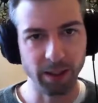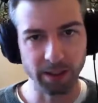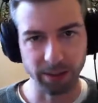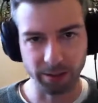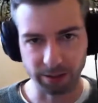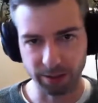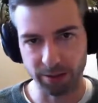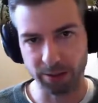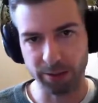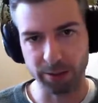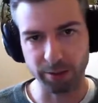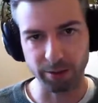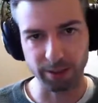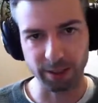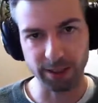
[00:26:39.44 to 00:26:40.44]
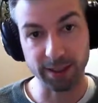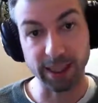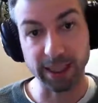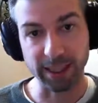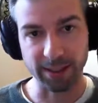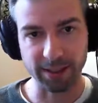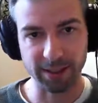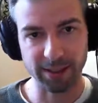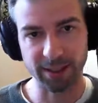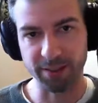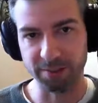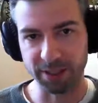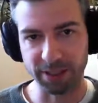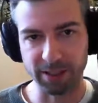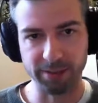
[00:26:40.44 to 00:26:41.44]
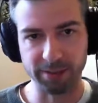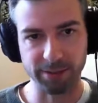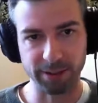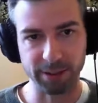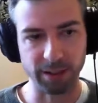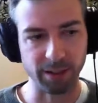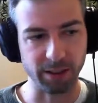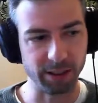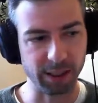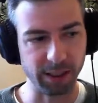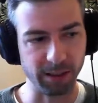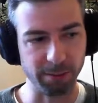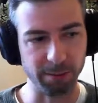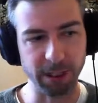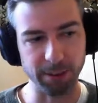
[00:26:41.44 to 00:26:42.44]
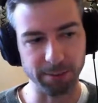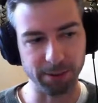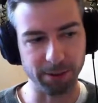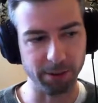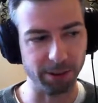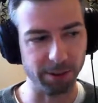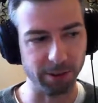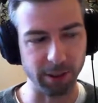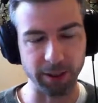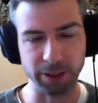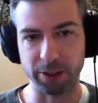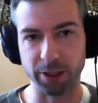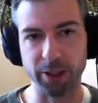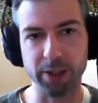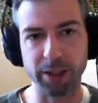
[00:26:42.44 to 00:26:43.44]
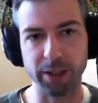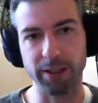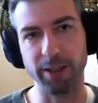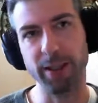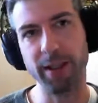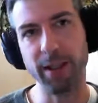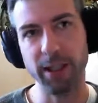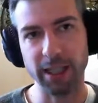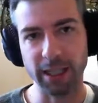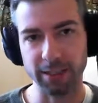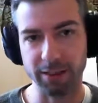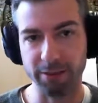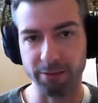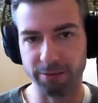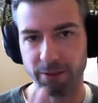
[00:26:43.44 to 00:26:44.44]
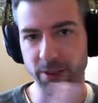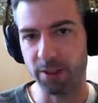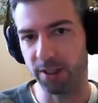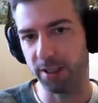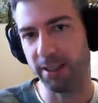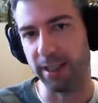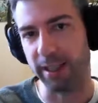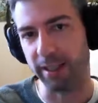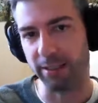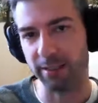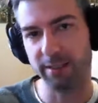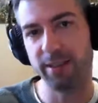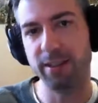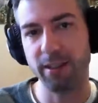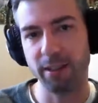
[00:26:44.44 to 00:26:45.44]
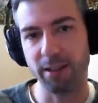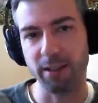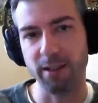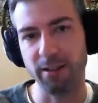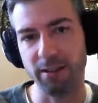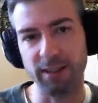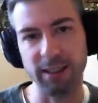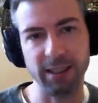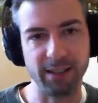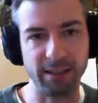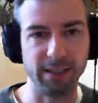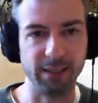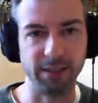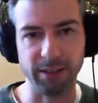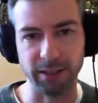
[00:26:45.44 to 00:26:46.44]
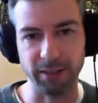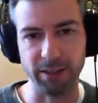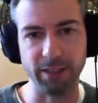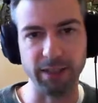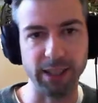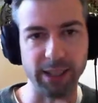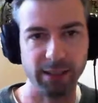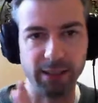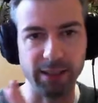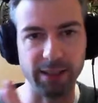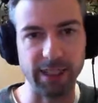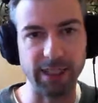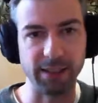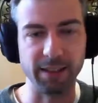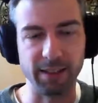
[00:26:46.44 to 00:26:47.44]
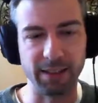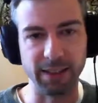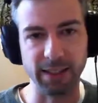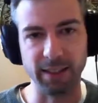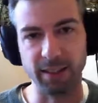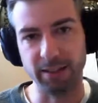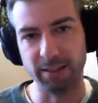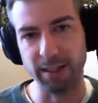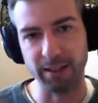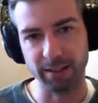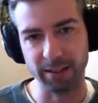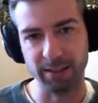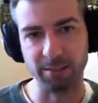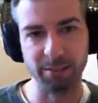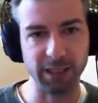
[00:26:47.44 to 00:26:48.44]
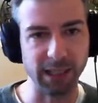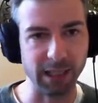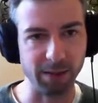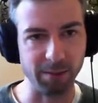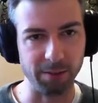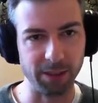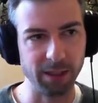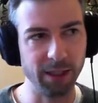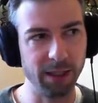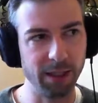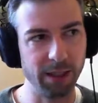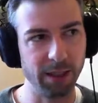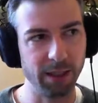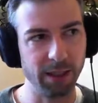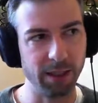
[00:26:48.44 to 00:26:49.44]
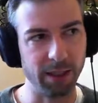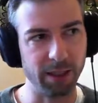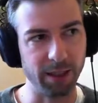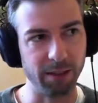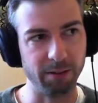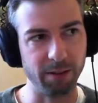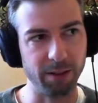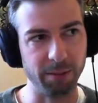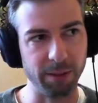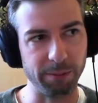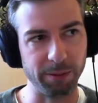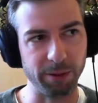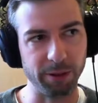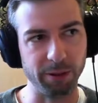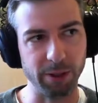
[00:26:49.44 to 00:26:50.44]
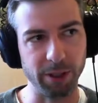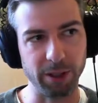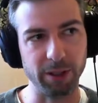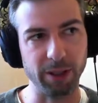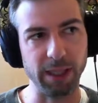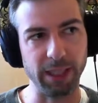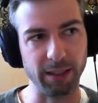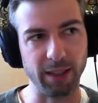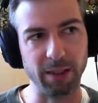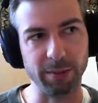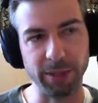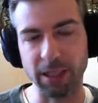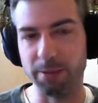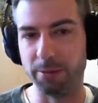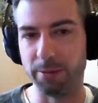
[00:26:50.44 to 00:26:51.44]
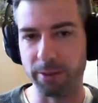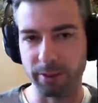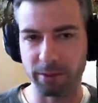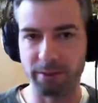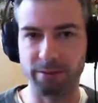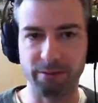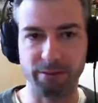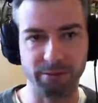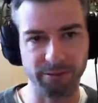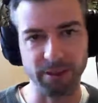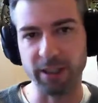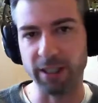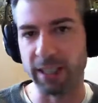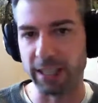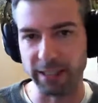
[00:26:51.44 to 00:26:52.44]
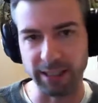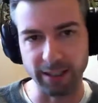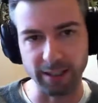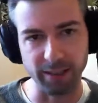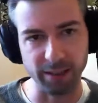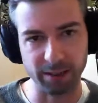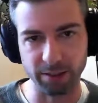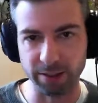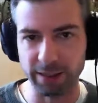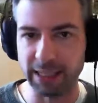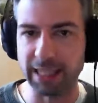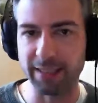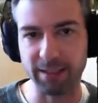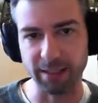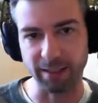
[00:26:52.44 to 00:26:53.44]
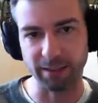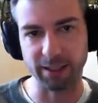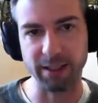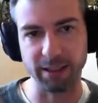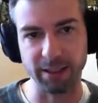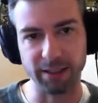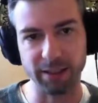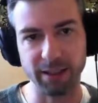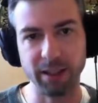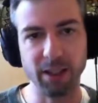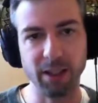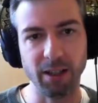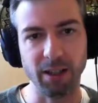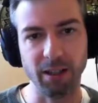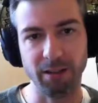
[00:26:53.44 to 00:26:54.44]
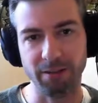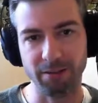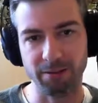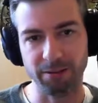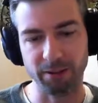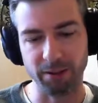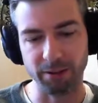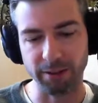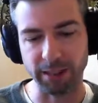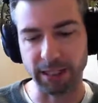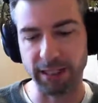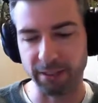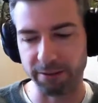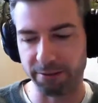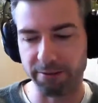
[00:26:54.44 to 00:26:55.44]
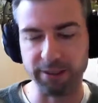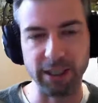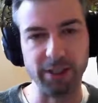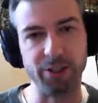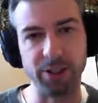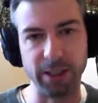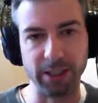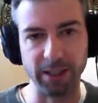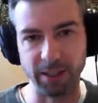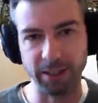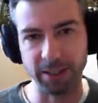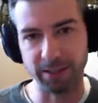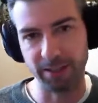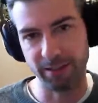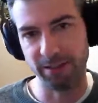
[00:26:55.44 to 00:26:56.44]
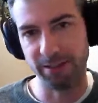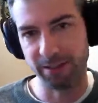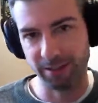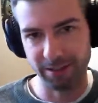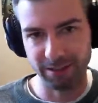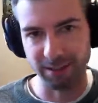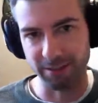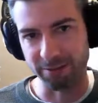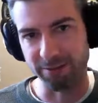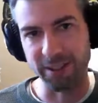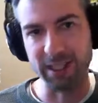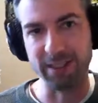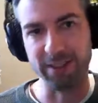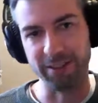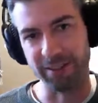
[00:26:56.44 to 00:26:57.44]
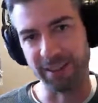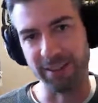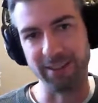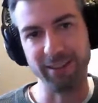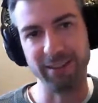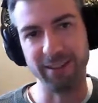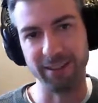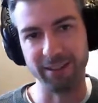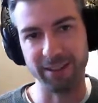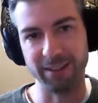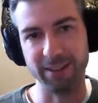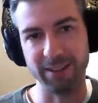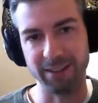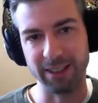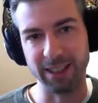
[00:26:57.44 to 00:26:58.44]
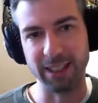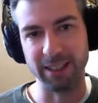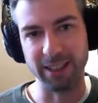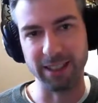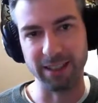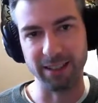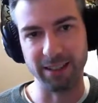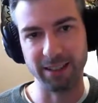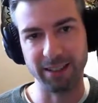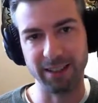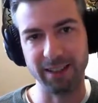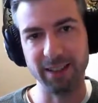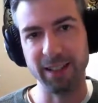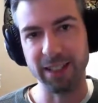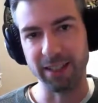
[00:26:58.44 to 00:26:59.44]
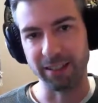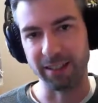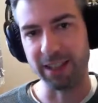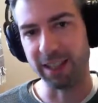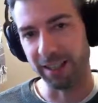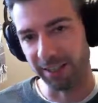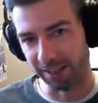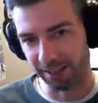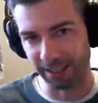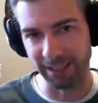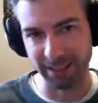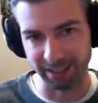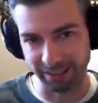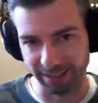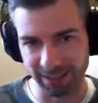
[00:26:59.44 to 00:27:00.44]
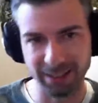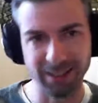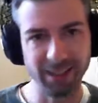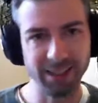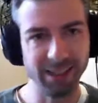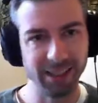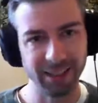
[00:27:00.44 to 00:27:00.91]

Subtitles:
those two states can be difficult. And the people who are good at the first state aren't necessarily good at the second state, right? Sometimes the people who are good at coming up with fun ideas or testing things aren't great at finishing and finaling those ideas and cutting things,